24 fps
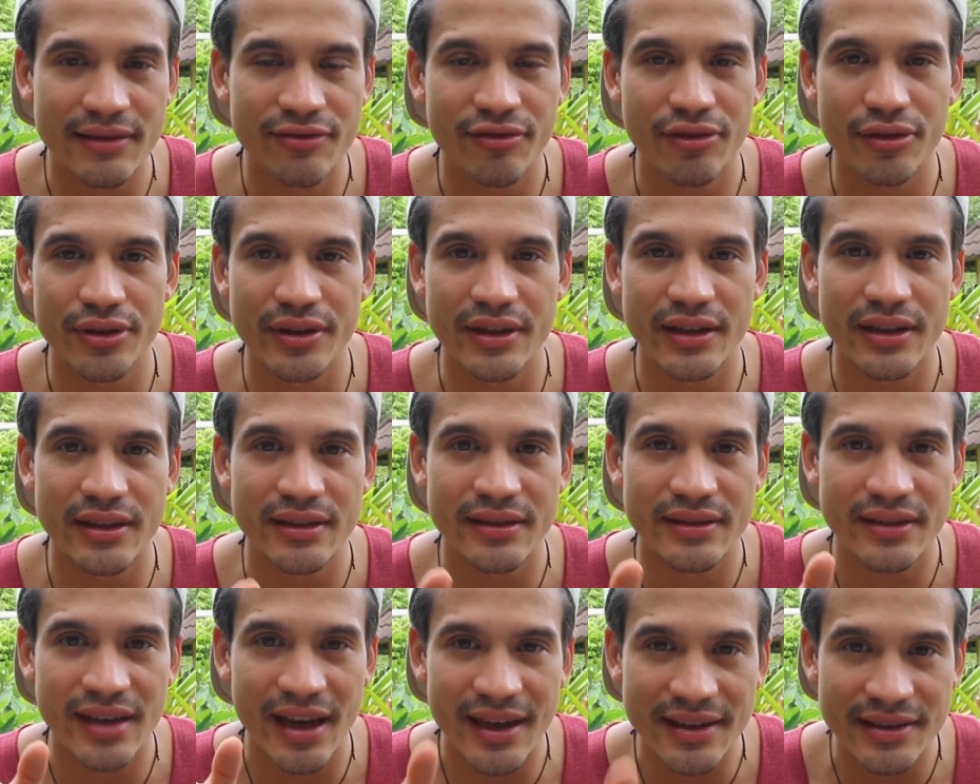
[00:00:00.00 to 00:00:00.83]
for the
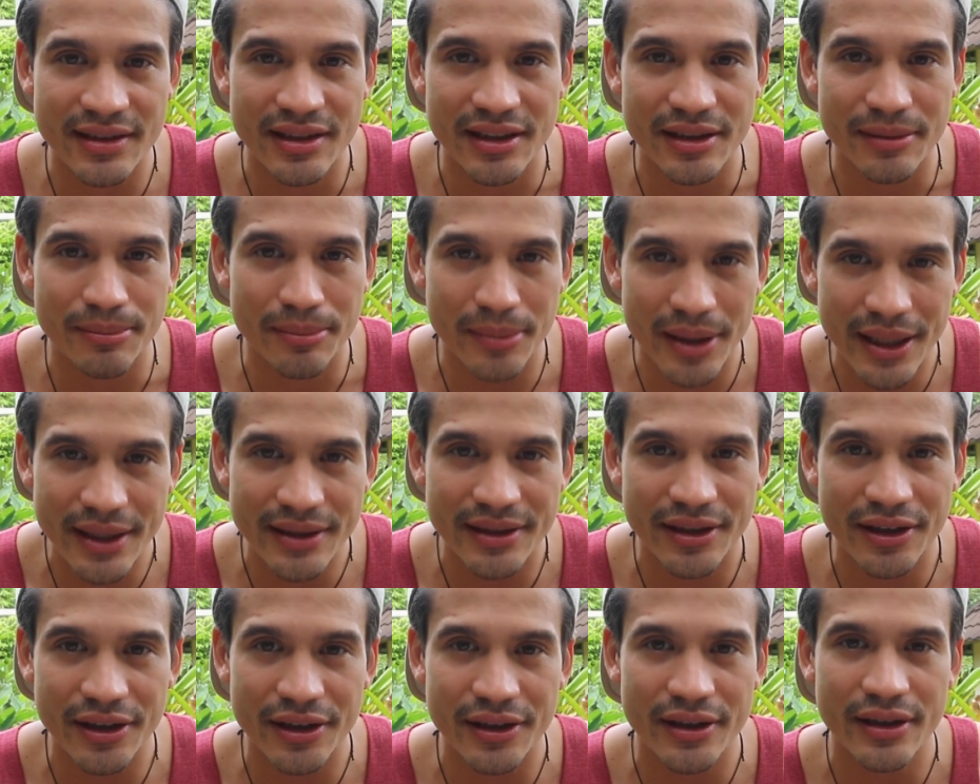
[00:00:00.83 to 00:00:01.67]
taxi
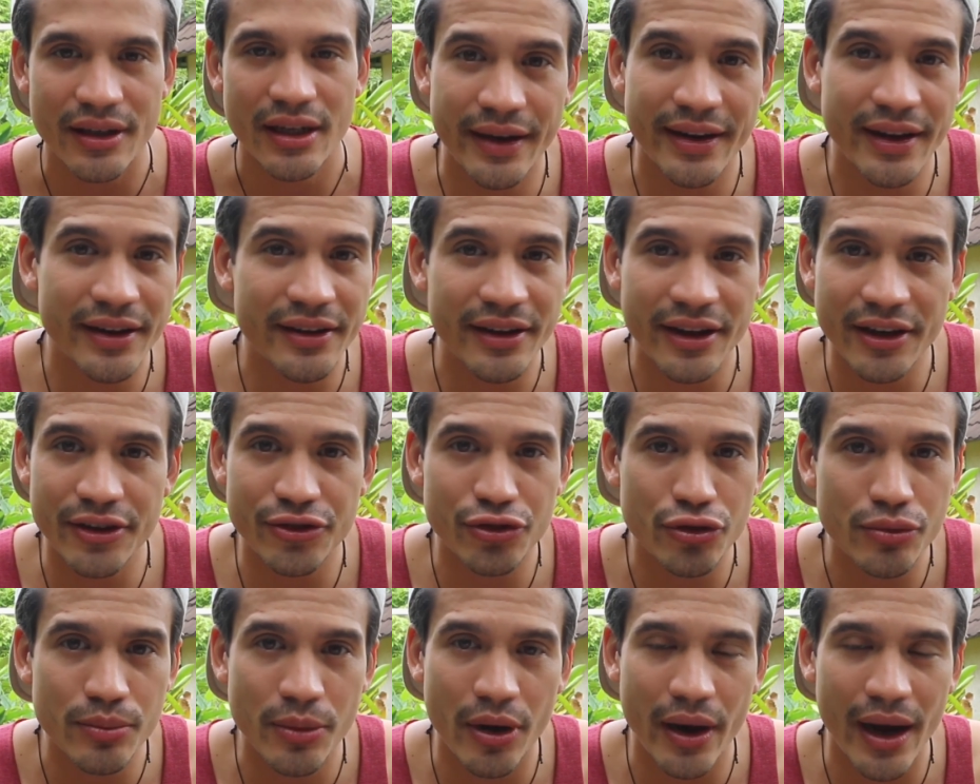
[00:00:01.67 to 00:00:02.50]
meter. And then there are
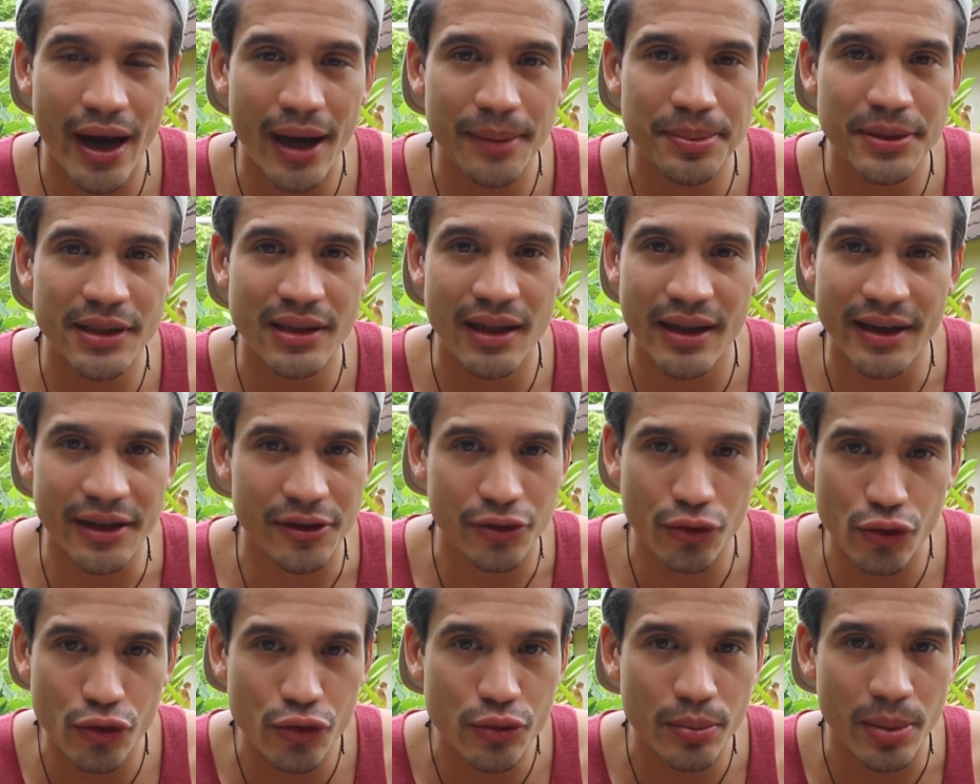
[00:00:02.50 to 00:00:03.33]
2 more apps like
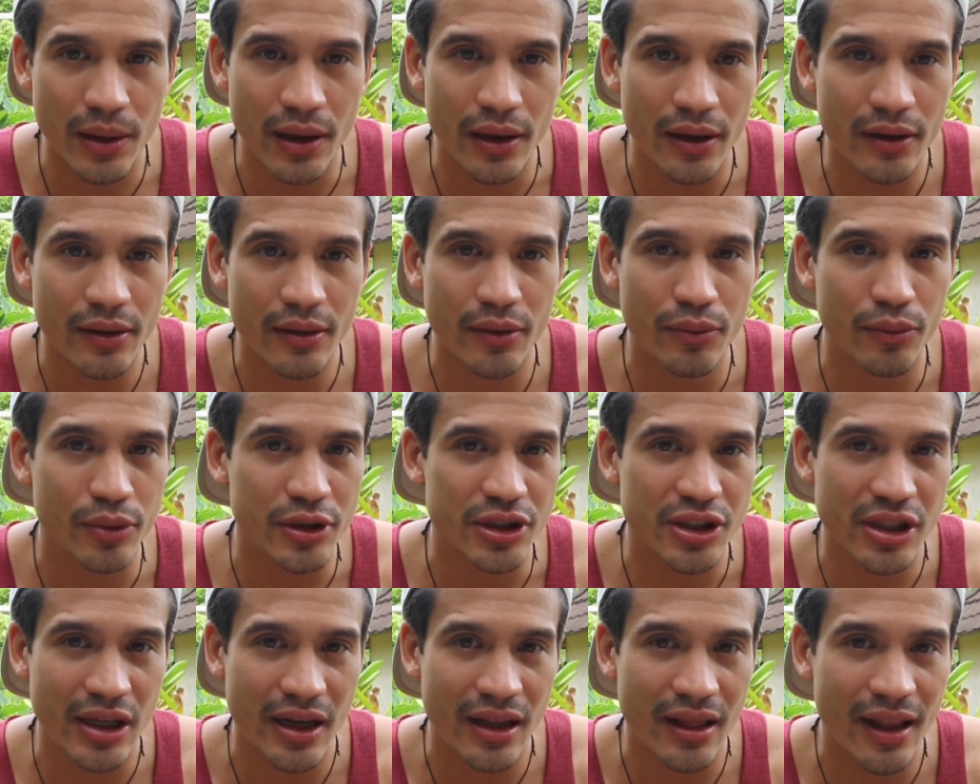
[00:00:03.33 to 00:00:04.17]
Uber,
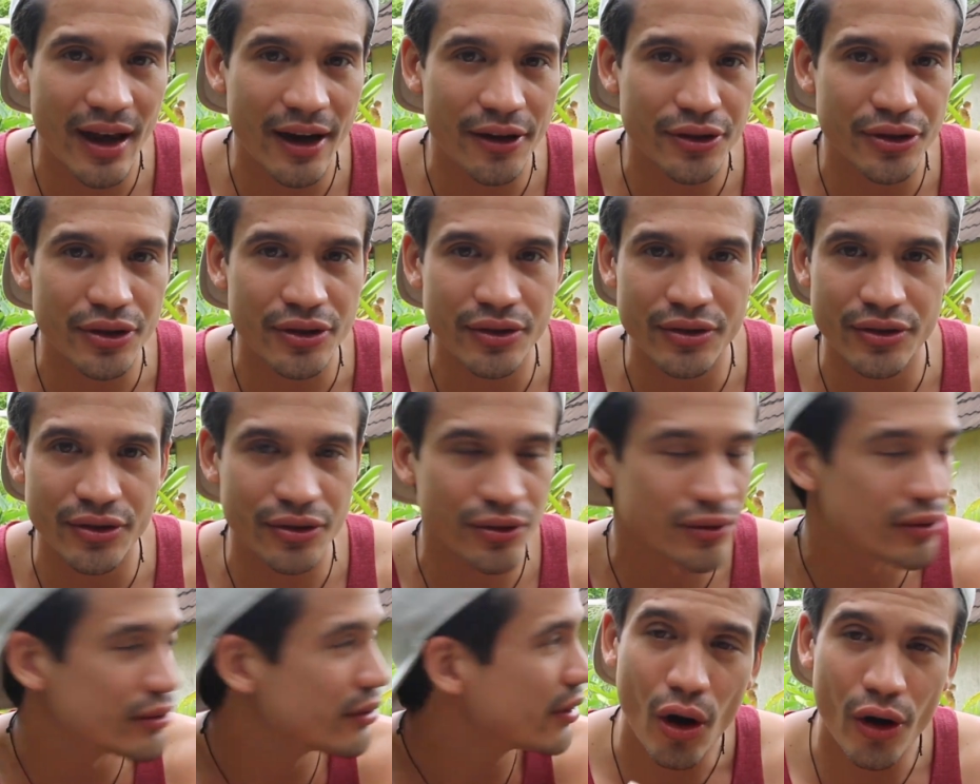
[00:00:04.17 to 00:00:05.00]
which allow you
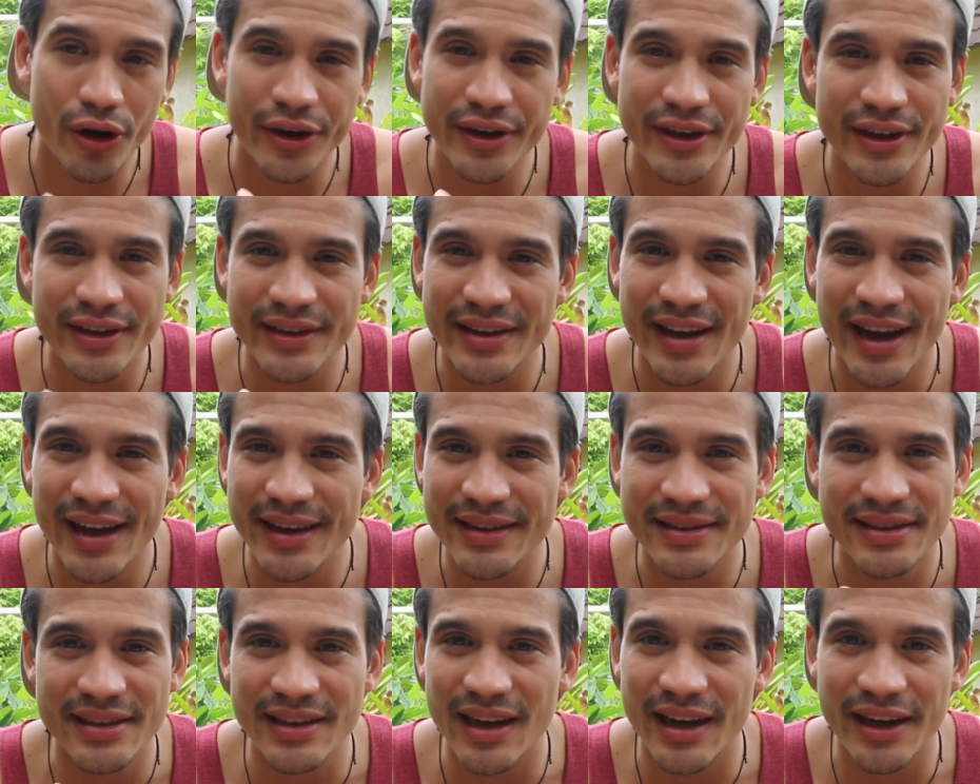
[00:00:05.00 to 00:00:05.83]
to order a
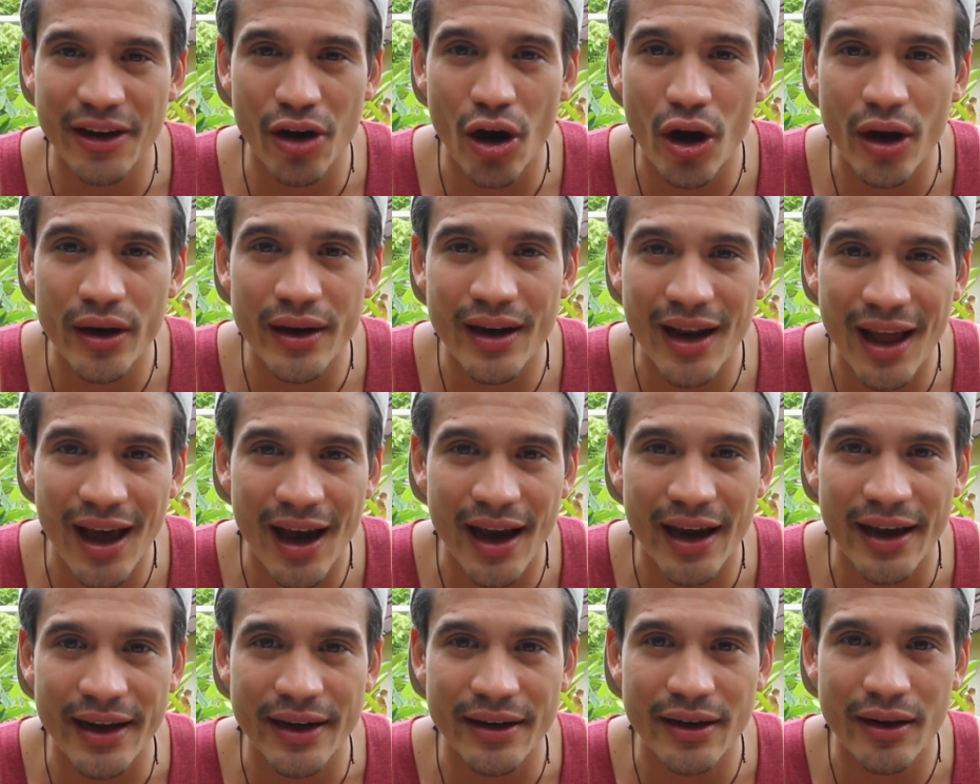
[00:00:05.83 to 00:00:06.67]
taxi like
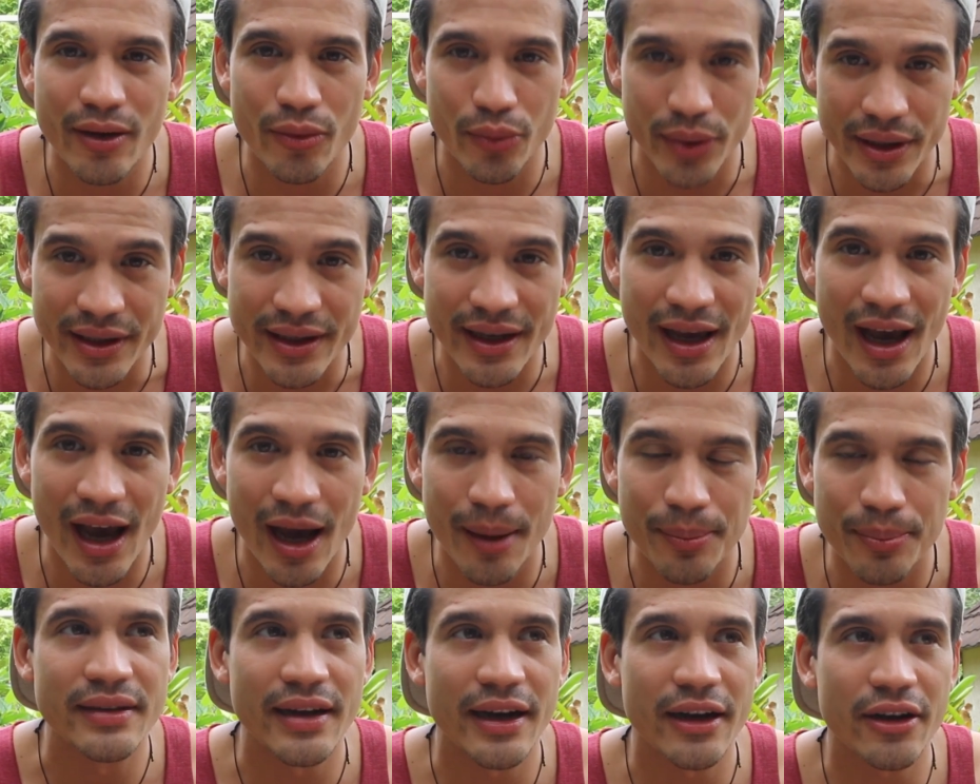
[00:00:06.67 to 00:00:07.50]
online with the
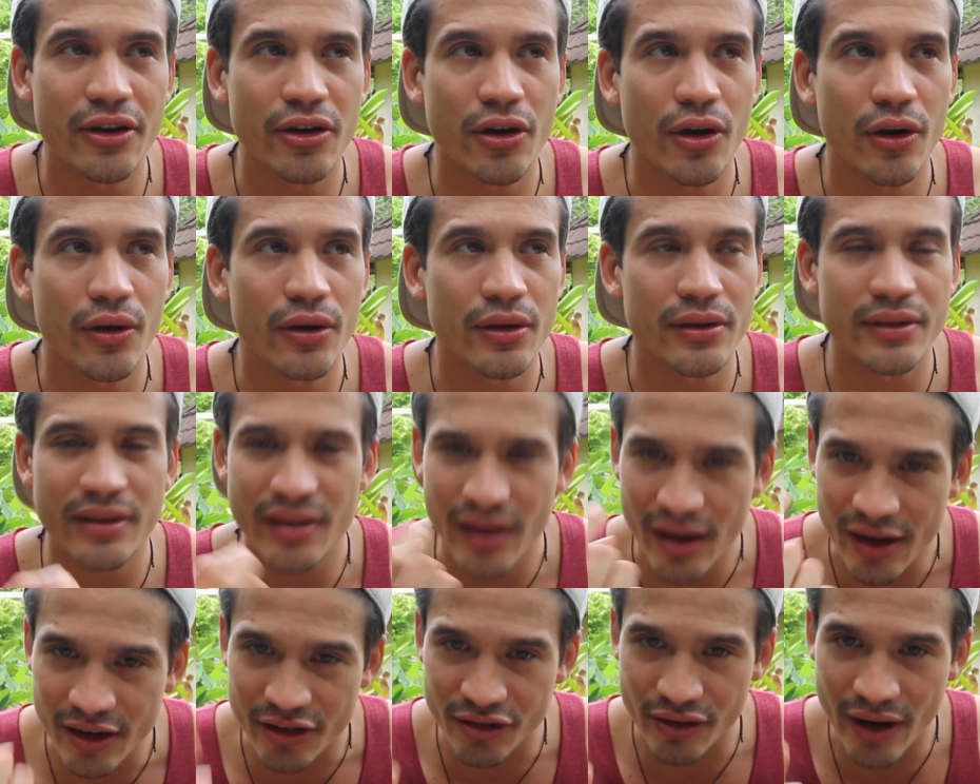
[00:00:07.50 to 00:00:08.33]
app. They're called
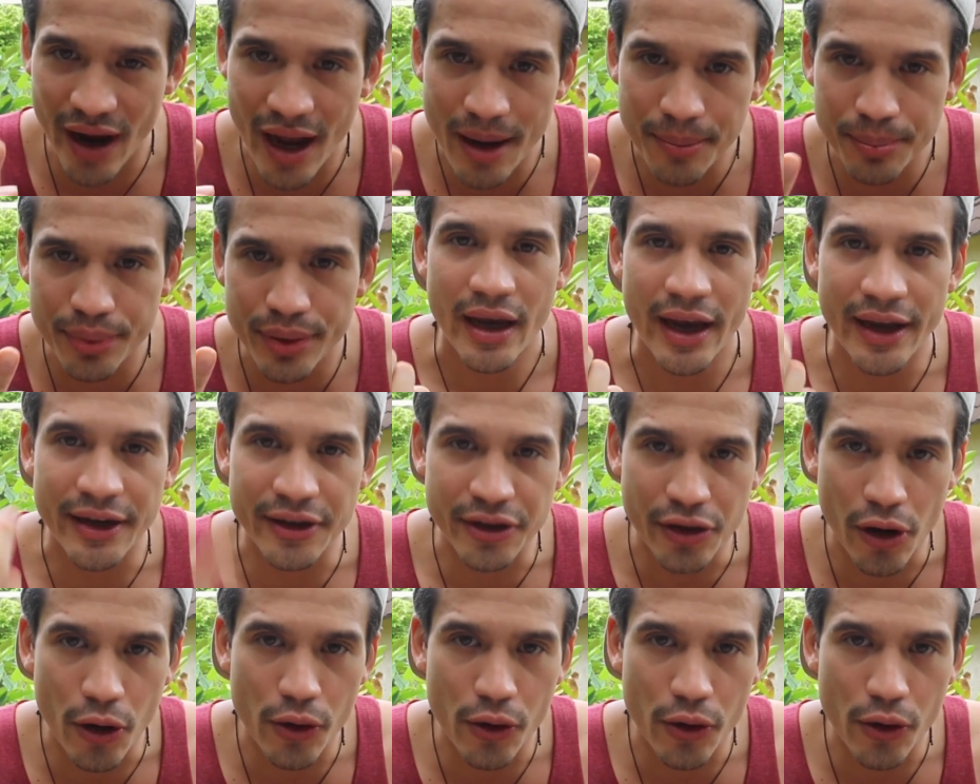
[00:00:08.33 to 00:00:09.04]
Grab and